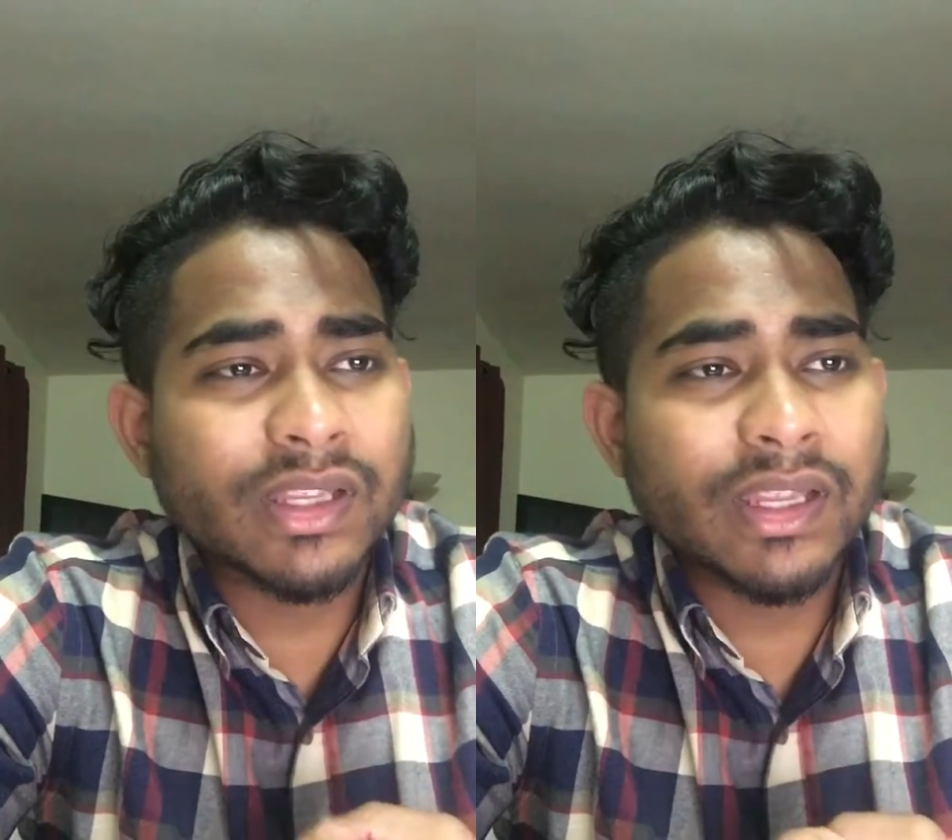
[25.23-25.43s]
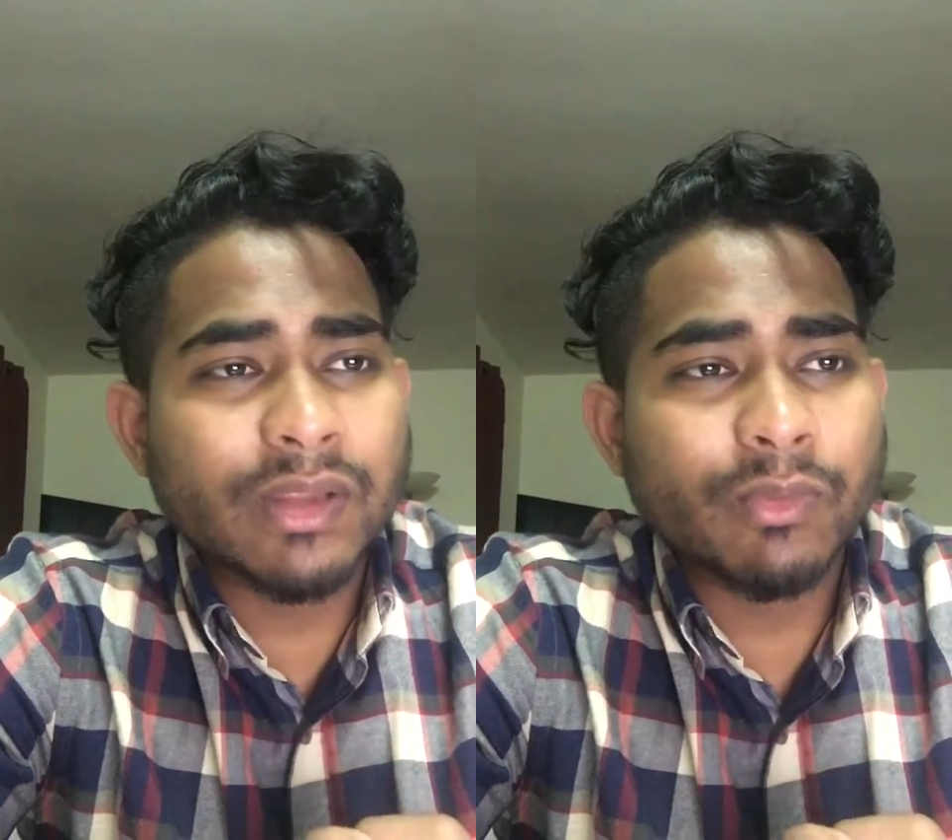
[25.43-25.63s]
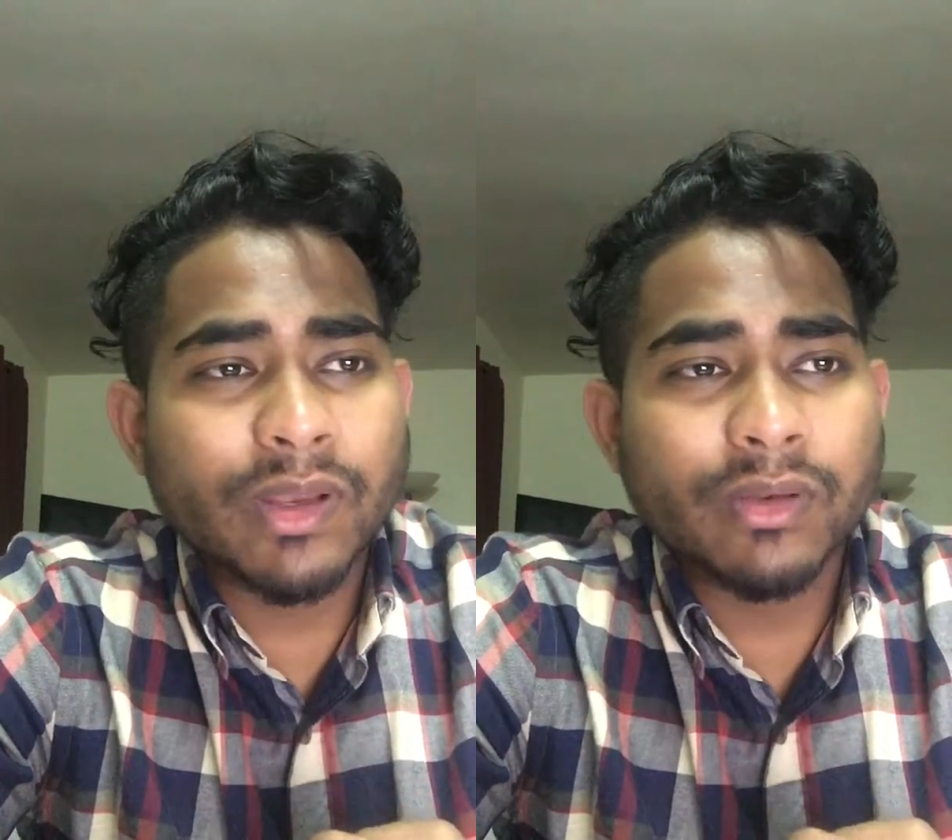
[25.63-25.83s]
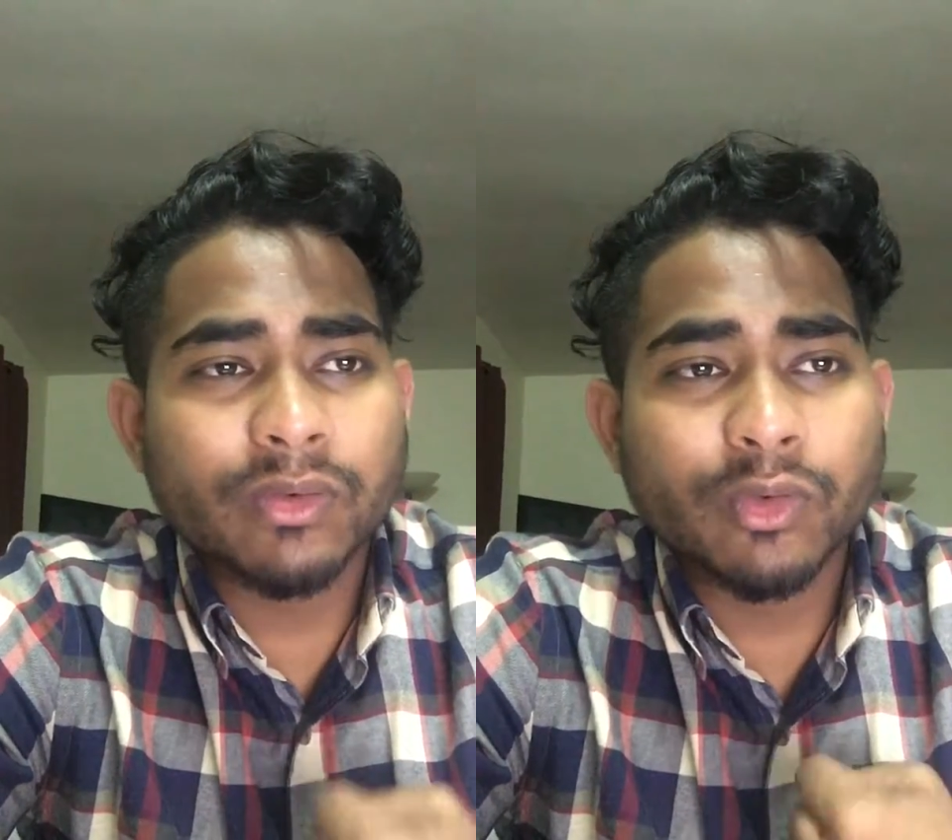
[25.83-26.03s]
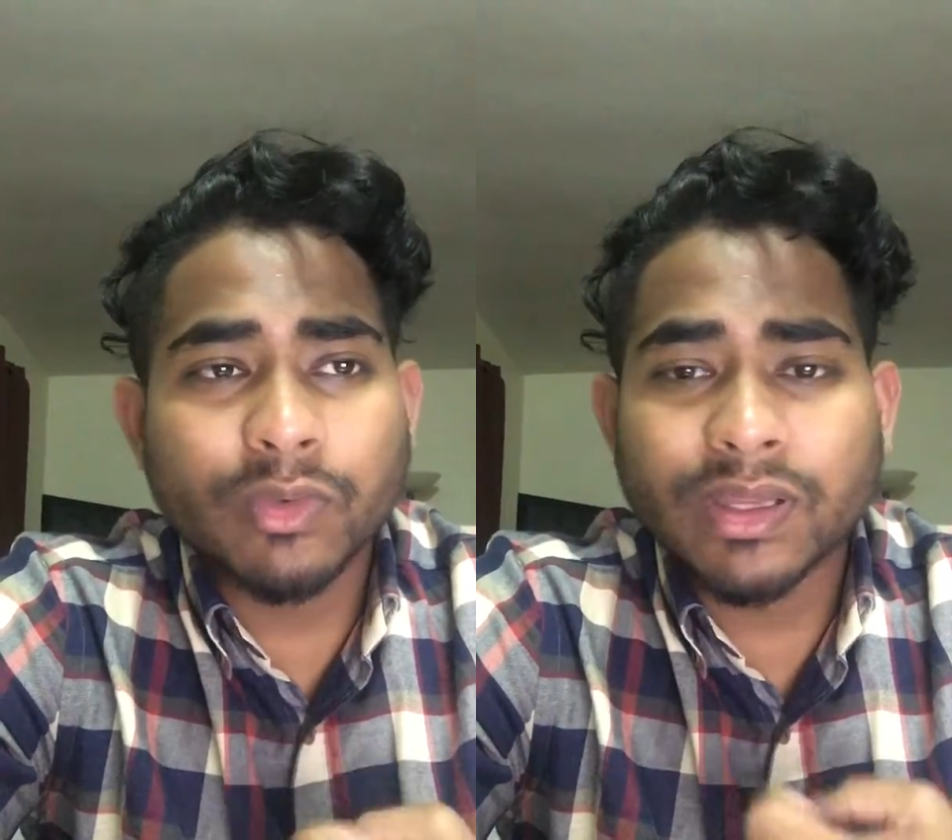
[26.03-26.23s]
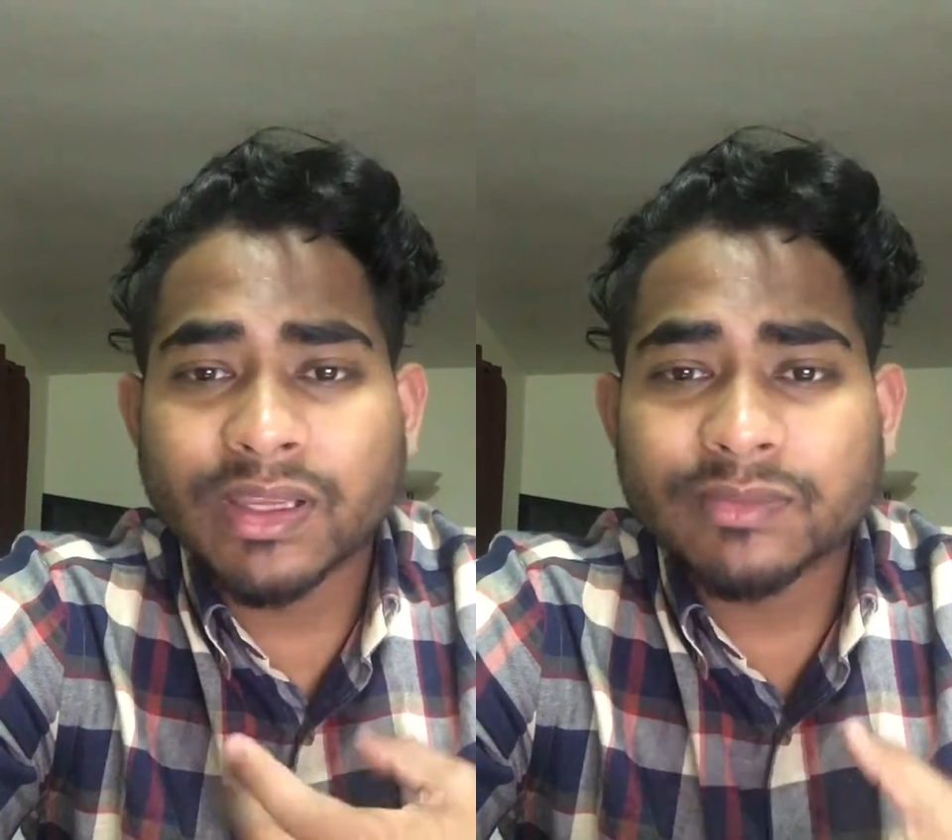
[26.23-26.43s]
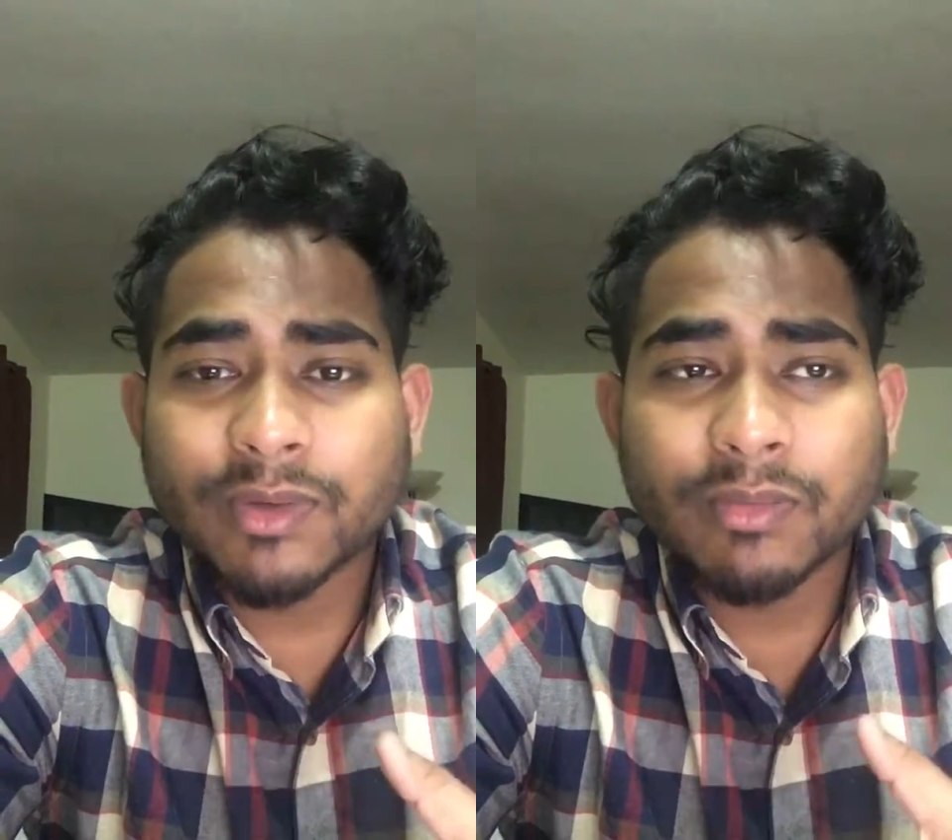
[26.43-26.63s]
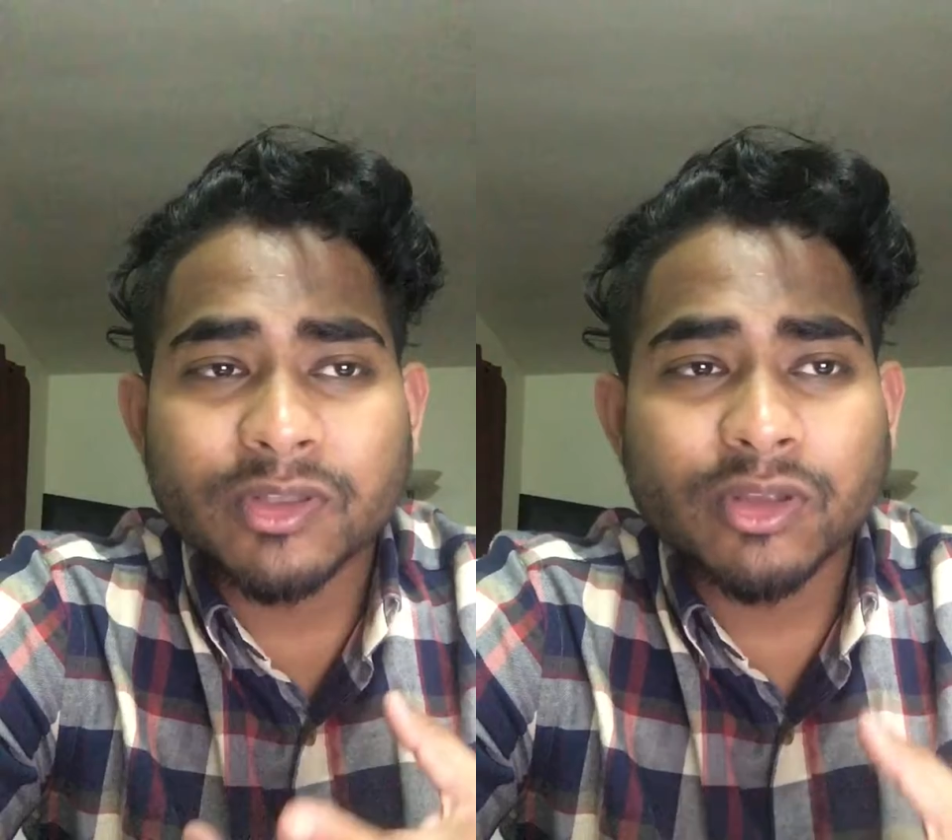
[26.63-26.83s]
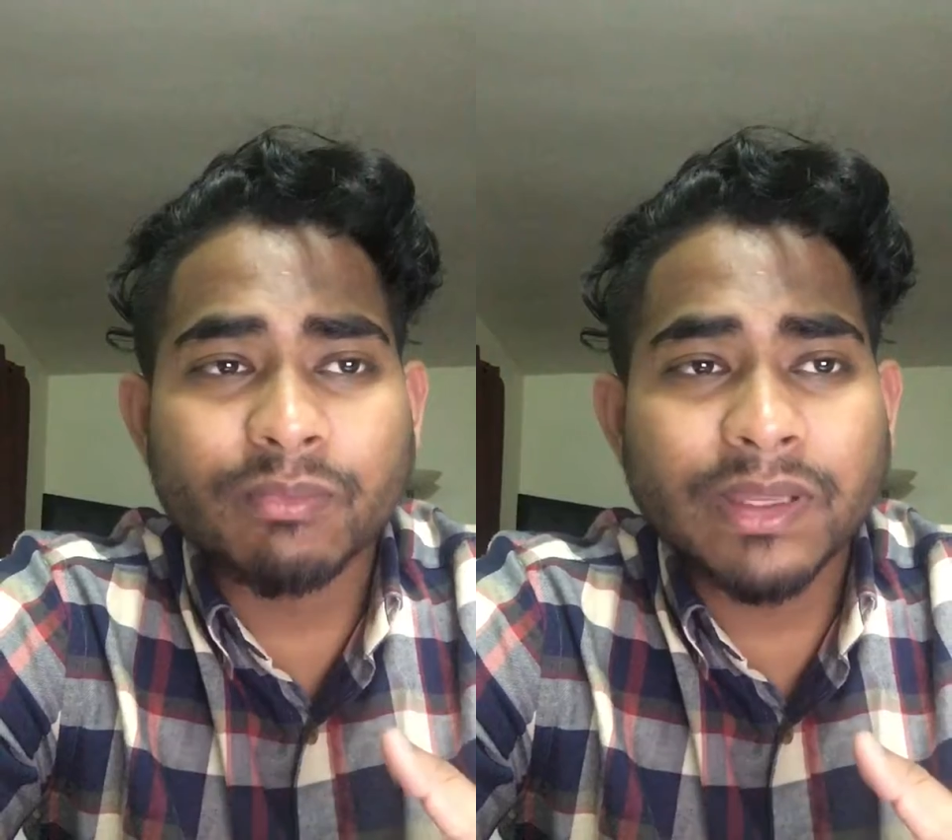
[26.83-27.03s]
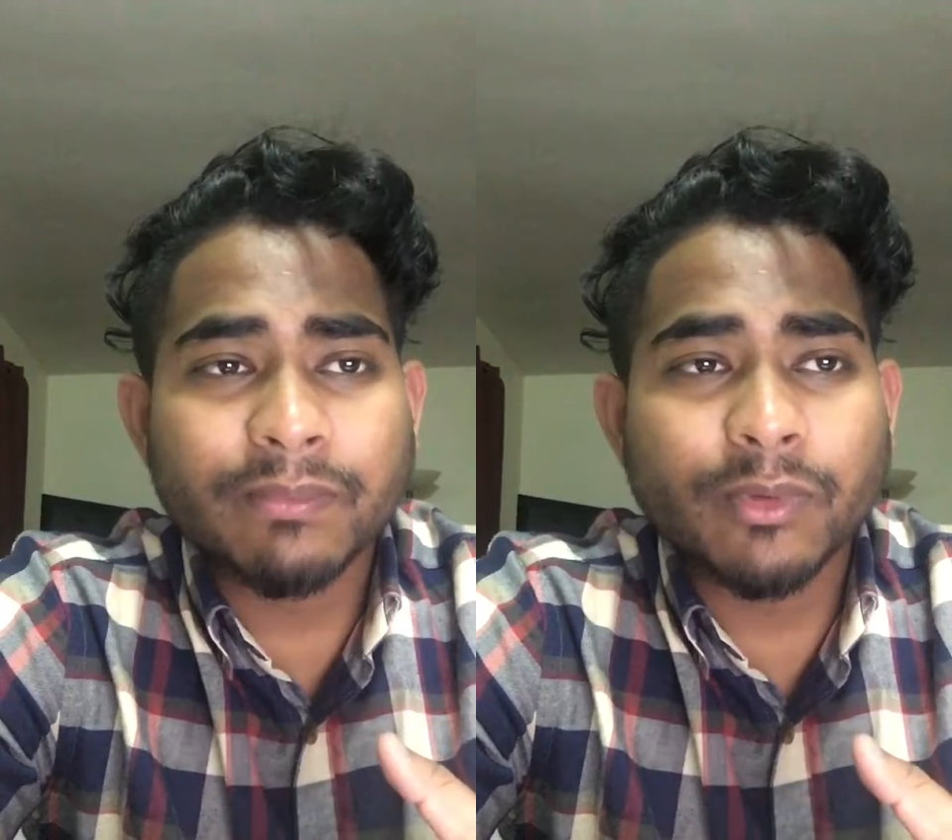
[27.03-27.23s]
and when doing experiments
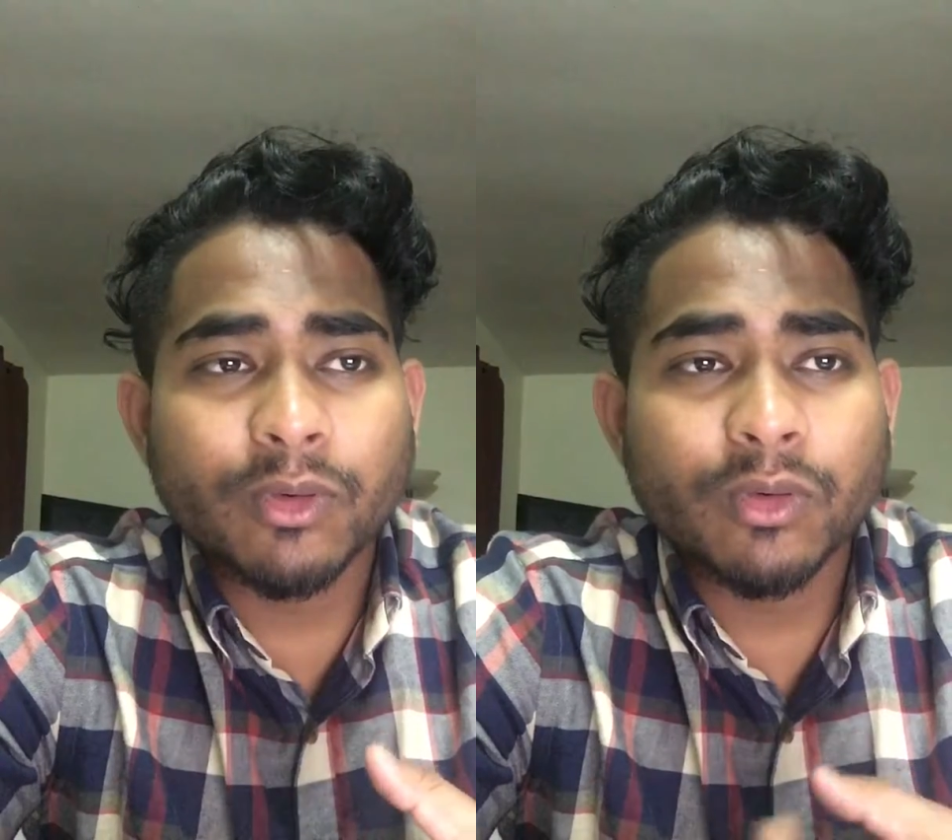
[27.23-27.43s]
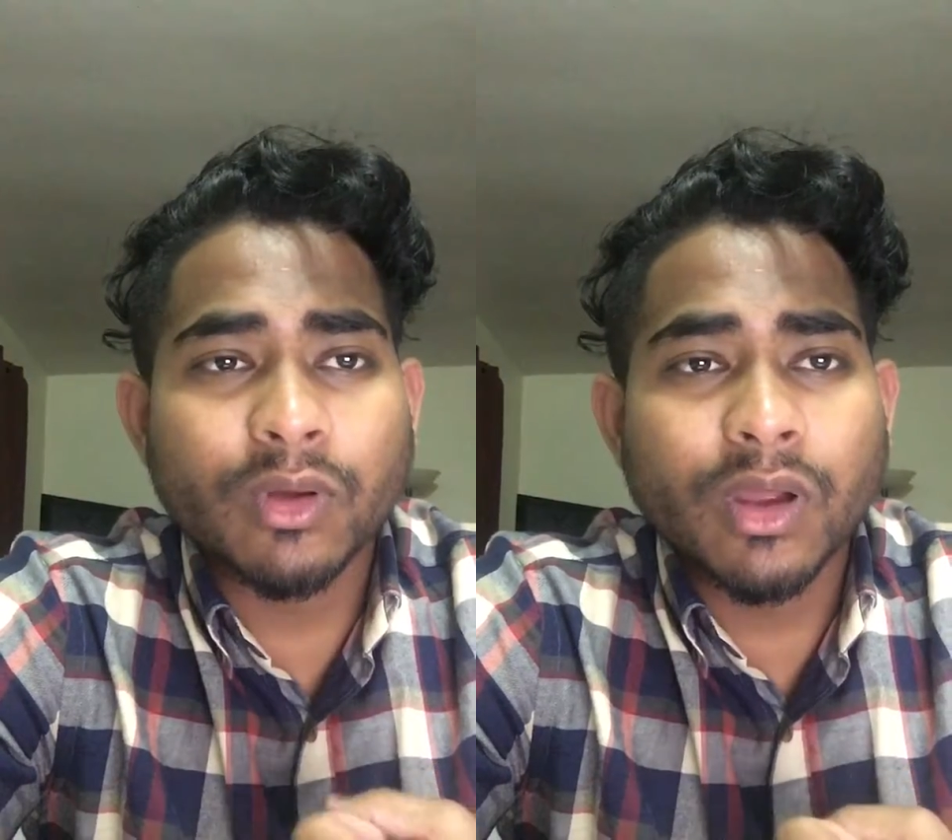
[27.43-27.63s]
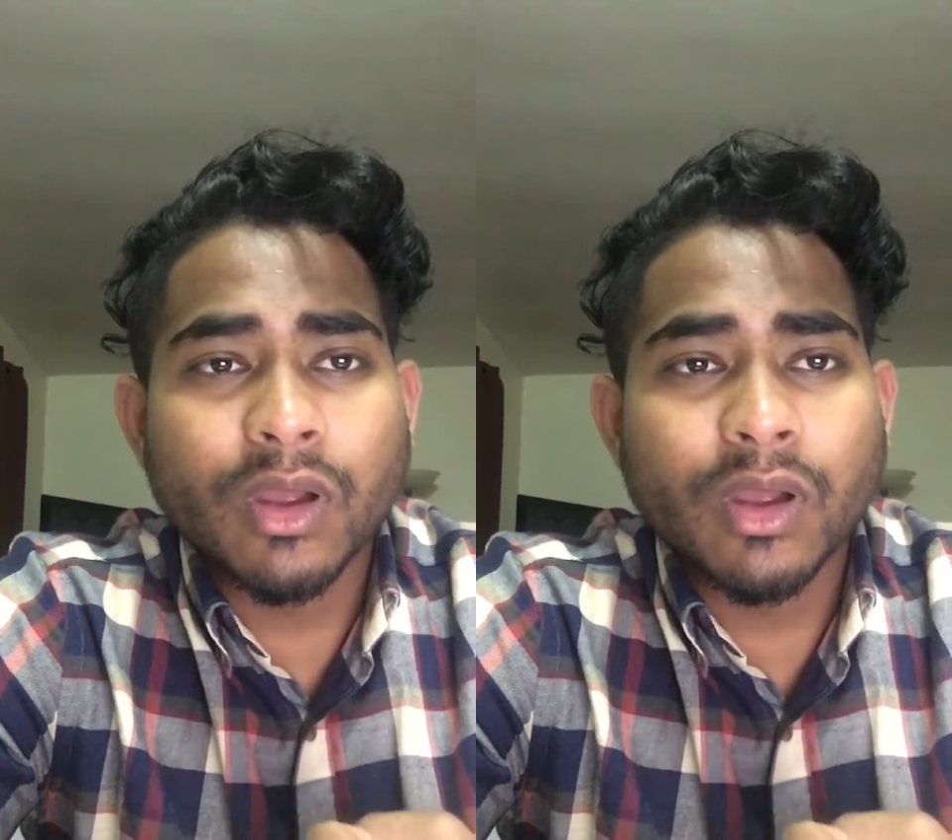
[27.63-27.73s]
on people,